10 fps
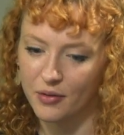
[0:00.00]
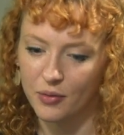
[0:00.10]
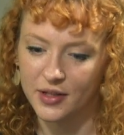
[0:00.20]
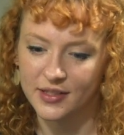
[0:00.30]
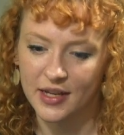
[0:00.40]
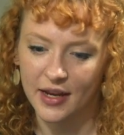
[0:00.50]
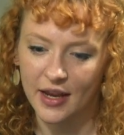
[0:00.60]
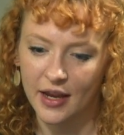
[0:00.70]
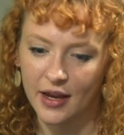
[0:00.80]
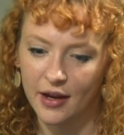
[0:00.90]
what
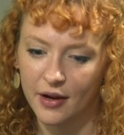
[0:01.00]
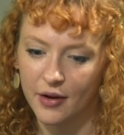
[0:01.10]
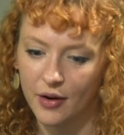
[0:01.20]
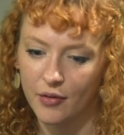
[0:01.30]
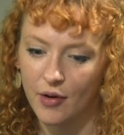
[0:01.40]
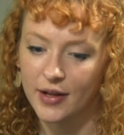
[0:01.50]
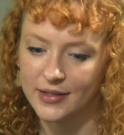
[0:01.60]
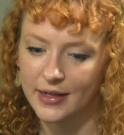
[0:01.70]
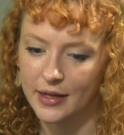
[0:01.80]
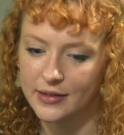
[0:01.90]

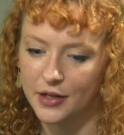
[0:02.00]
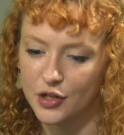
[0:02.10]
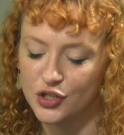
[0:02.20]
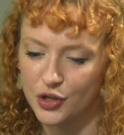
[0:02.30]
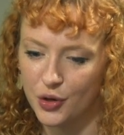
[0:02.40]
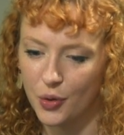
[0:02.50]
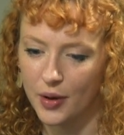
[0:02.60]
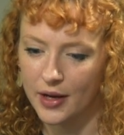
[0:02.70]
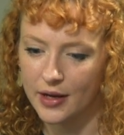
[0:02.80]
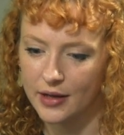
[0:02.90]
Ryan Zinke is going to
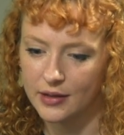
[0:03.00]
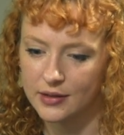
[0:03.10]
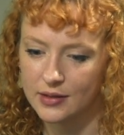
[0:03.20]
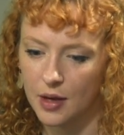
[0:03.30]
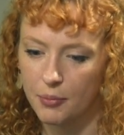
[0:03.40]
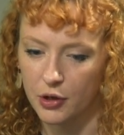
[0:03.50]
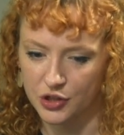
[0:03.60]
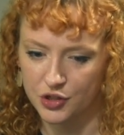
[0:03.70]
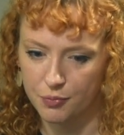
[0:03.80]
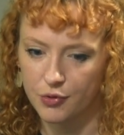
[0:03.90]
do is
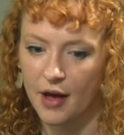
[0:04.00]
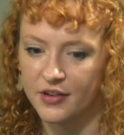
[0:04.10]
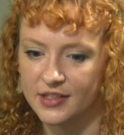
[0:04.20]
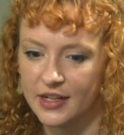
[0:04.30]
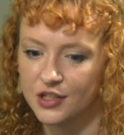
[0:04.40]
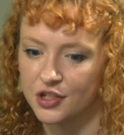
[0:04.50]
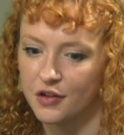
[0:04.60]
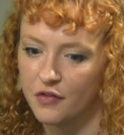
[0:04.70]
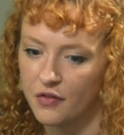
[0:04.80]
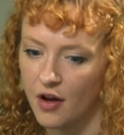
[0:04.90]
push
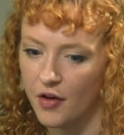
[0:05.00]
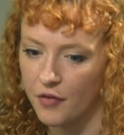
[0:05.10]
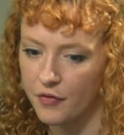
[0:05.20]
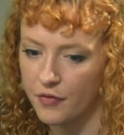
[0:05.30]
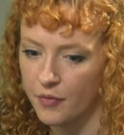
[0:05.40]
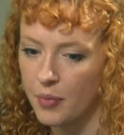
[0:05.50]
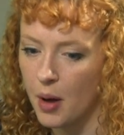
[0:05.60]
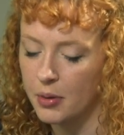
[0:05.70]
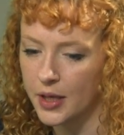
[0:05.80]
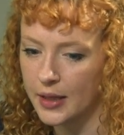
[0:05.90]
privatization of
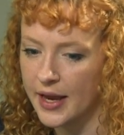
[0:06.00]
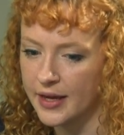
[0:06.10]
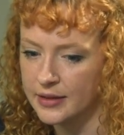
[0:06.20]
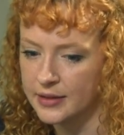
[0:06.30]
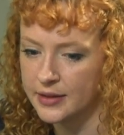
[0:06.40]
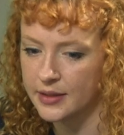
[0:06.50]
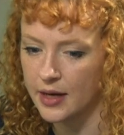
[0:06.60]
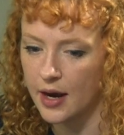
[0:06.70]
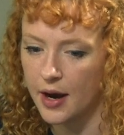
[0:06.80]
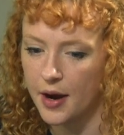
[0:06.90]
public lands.
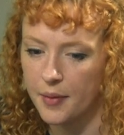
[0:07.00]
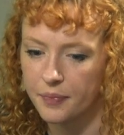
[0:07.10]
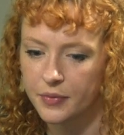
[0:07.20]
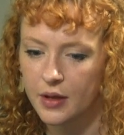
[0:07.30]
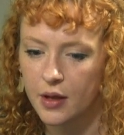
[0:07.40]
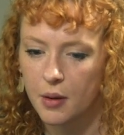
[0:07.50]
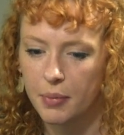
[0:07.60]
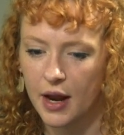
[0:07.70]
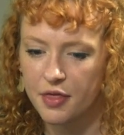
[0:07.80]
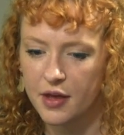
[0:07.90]

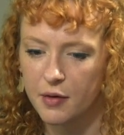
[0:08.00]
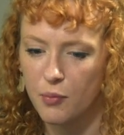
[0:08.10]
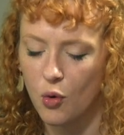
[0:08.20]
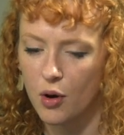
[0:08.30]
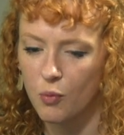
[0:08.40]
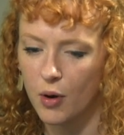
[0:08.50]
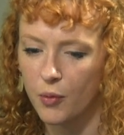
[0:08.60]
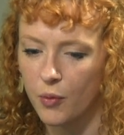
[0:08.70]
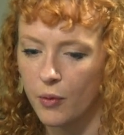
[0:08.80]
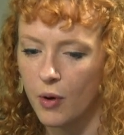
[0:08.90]
But I think more
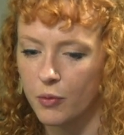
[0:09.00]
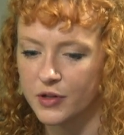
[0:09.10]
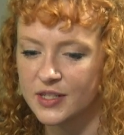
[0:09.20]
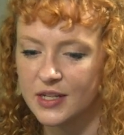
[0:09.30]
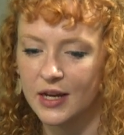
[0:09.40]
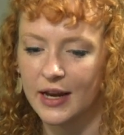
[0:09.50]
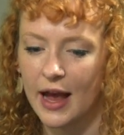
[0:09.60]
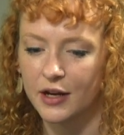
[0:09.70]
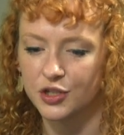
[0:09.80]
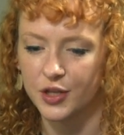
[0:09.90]
what we're seeing
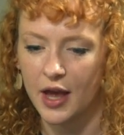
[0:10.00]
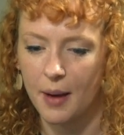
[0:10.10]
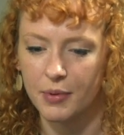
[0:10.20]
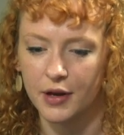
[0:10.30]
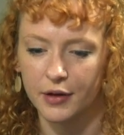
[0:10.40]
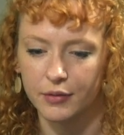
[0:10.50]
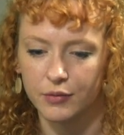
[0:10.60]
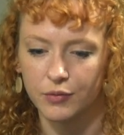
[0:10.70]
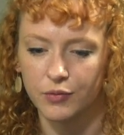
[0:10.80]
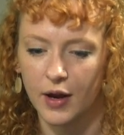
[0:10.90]
actually happening
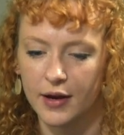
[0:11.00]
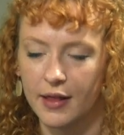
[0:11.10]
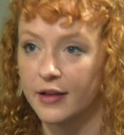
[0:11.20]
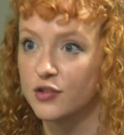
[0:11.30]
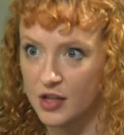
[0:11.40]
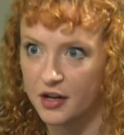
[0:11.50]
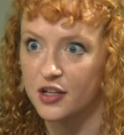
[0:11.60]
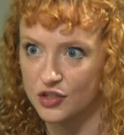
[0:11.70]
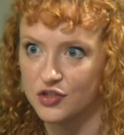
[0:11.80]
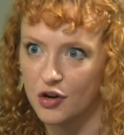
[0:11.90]
right now, like there's a lot of
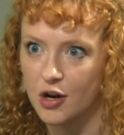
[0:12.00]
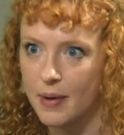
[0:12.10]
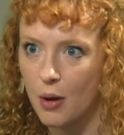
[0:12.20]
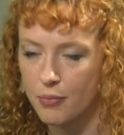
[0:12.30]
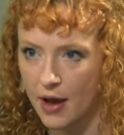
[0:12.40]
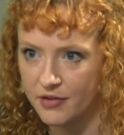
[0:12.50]
concern about privatization.